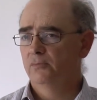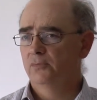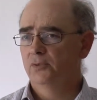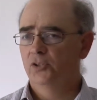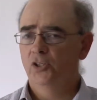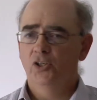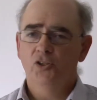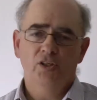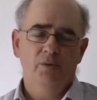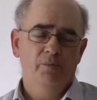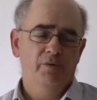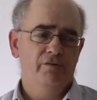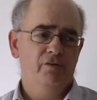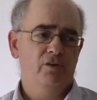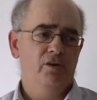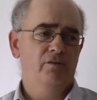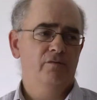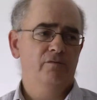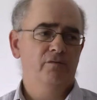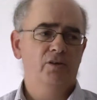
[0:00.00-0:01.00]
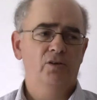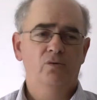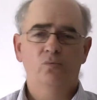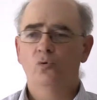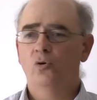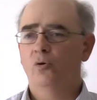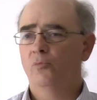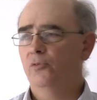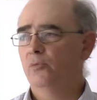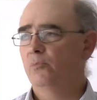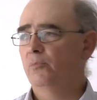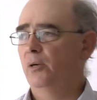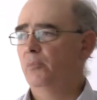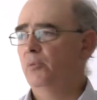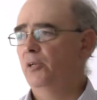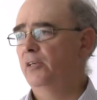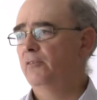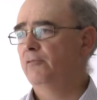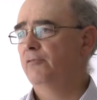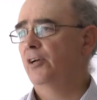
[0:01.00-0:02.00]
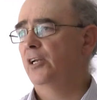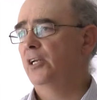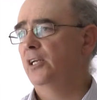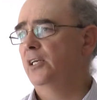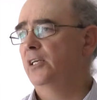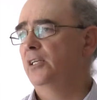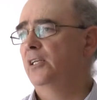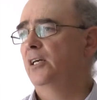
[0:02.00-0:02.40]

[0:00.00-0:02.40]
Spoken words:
Church can be full of, you know, warmth and bubbly and friendly